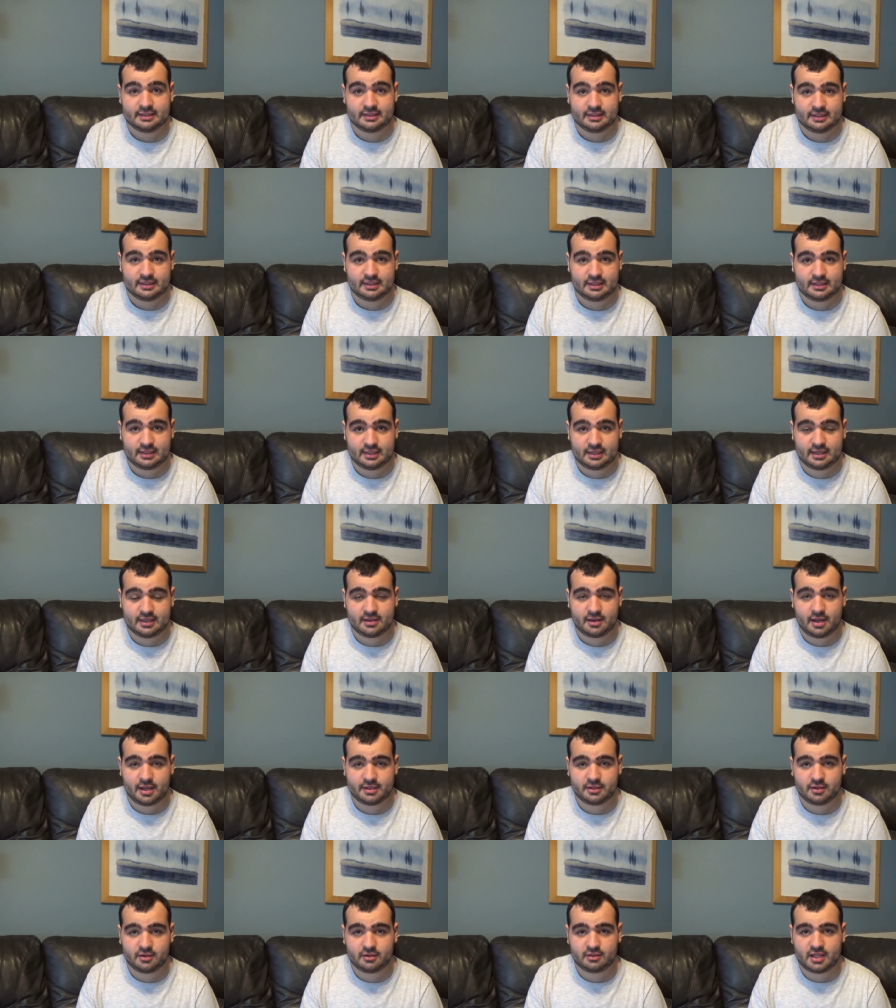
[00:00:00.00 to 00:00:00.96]
yeah,
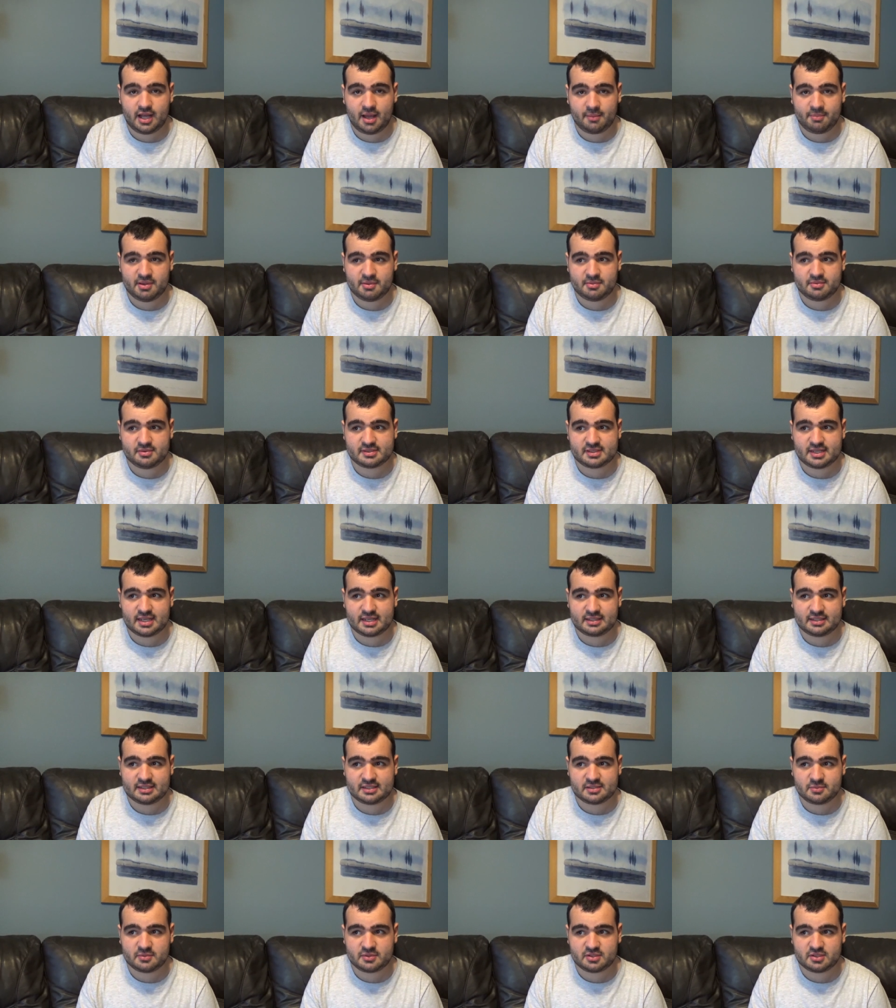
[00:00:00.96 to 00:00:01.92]
I know a lot of people said
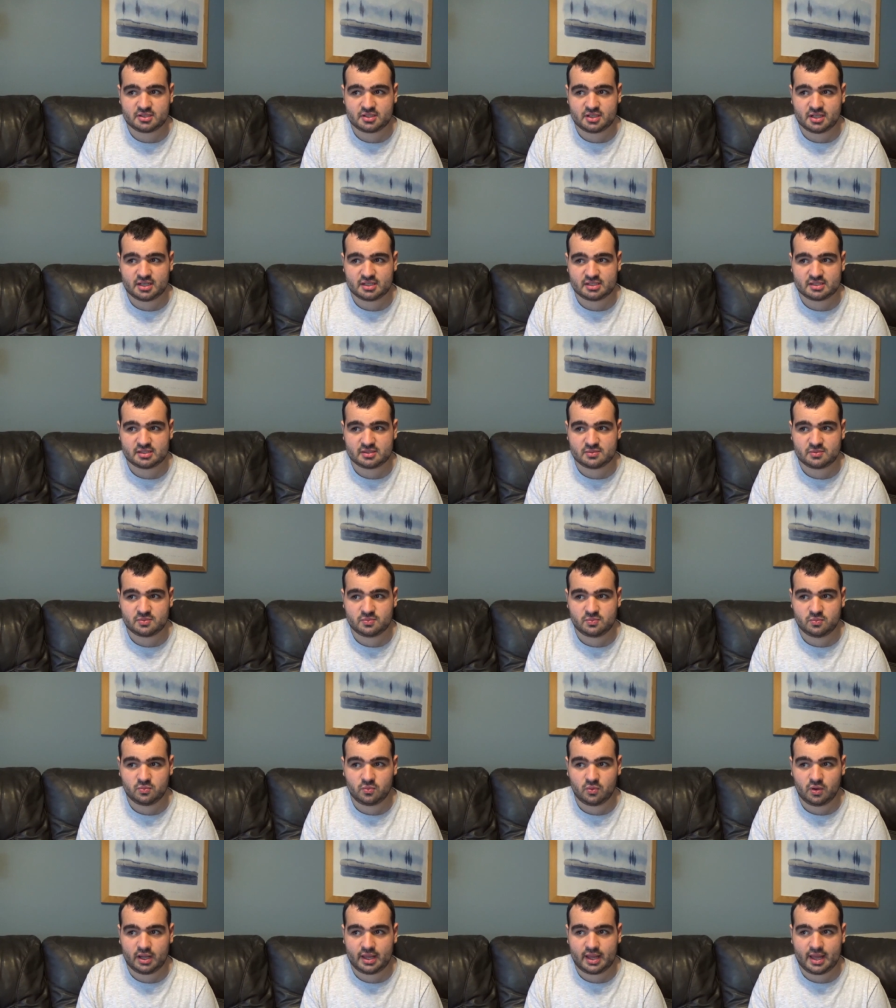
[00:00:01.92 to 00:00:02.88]
this was just
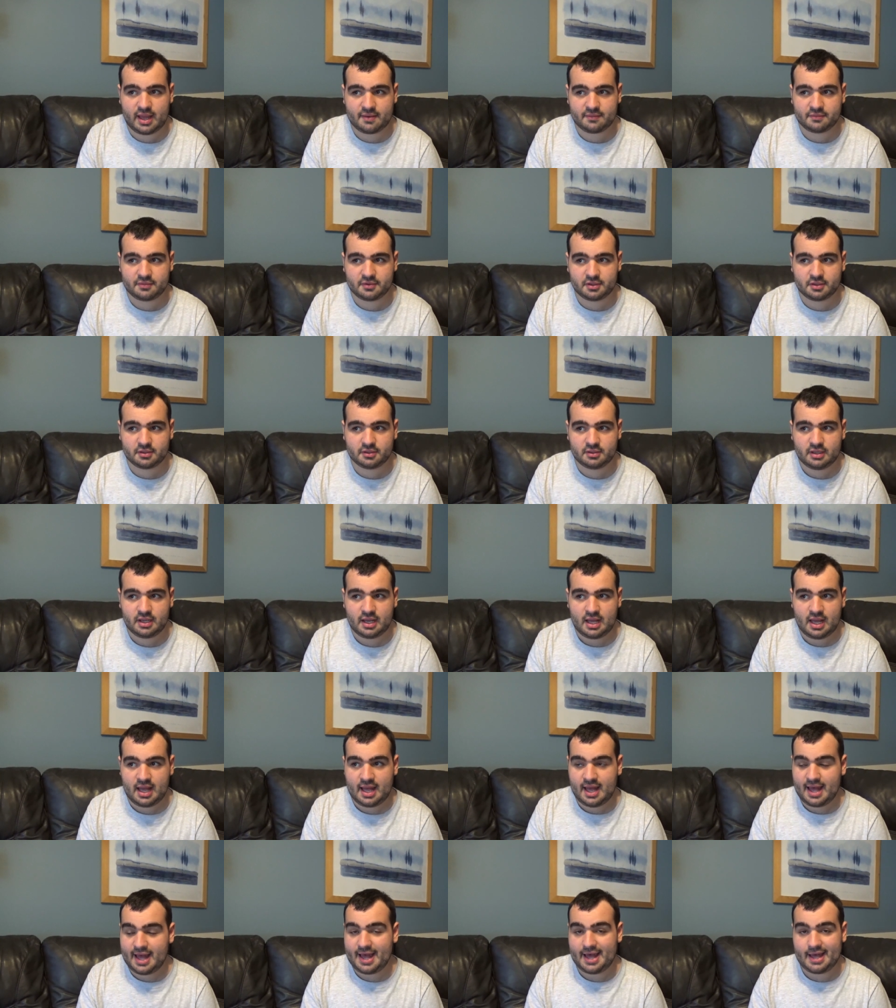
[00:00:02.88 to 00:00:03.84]
whatever.
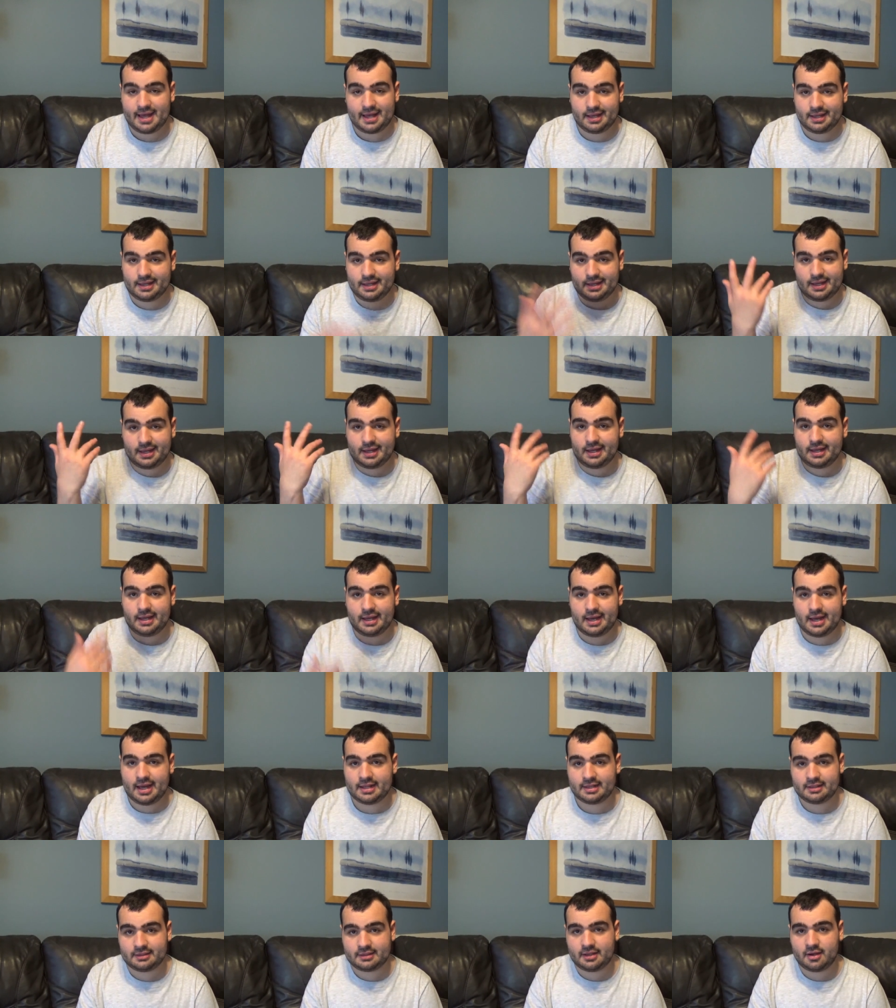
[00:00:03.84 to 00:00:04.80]

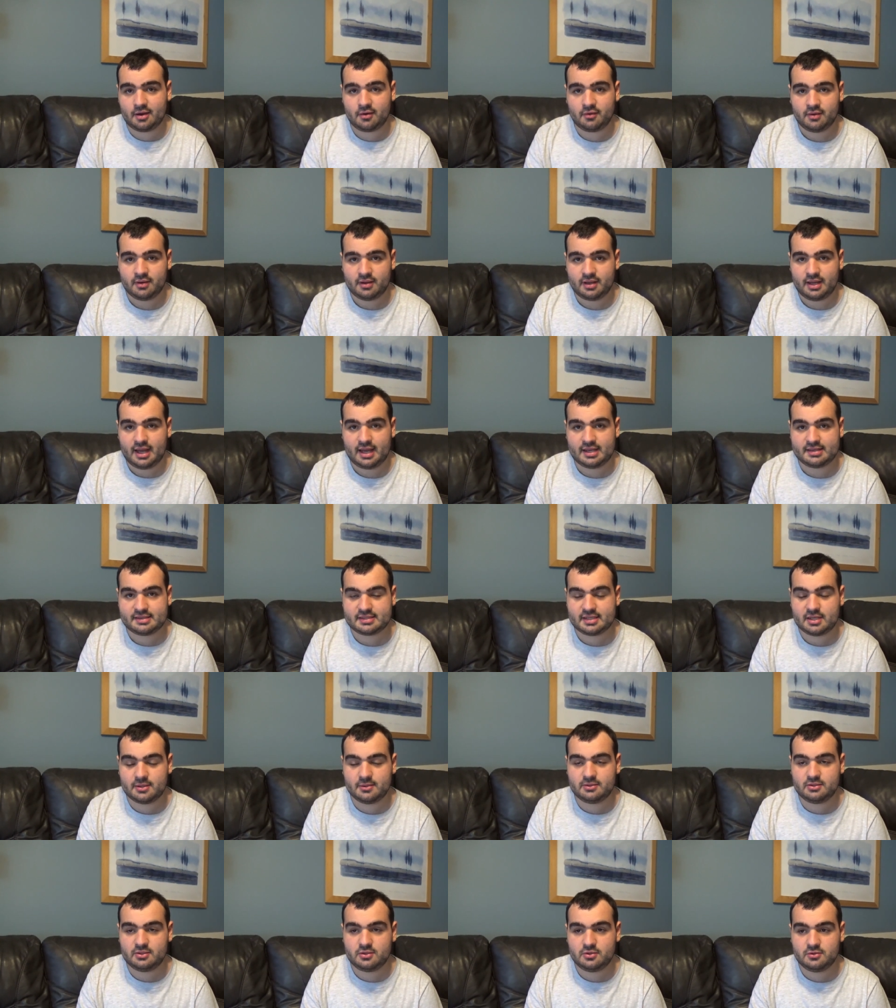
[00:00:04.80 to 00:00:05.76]
I don't know. As
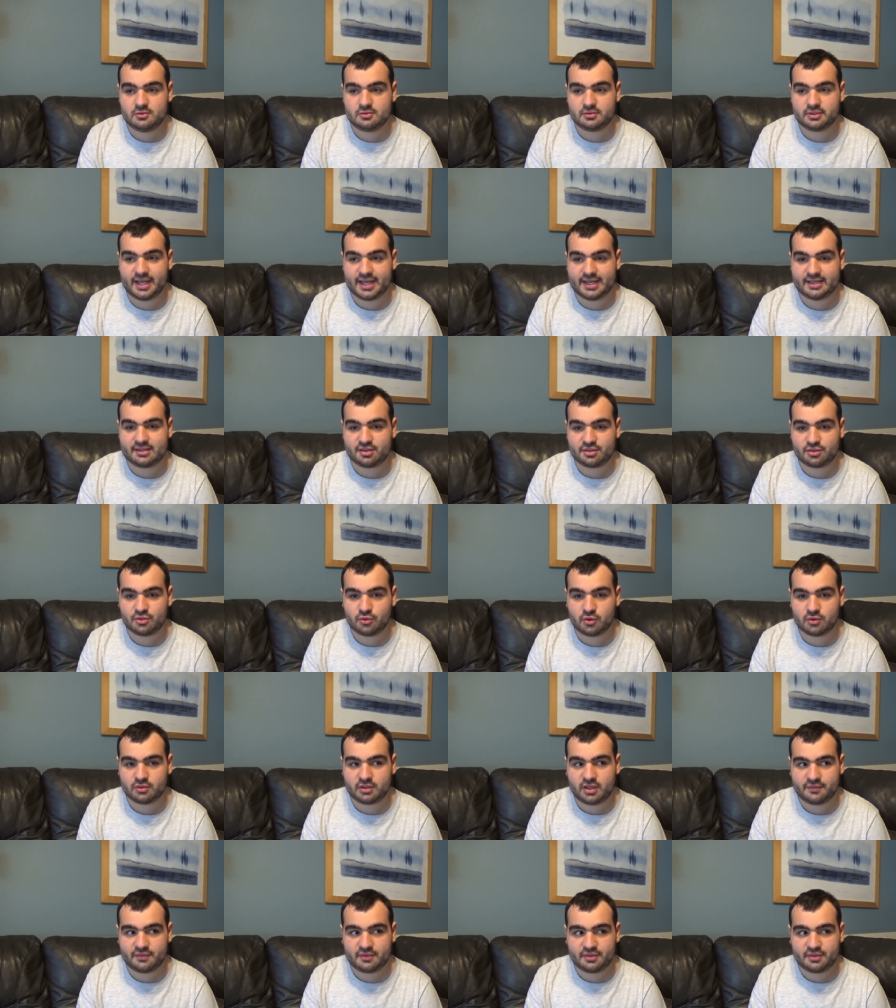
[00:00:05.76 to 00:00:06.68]
someone who liked Thor Love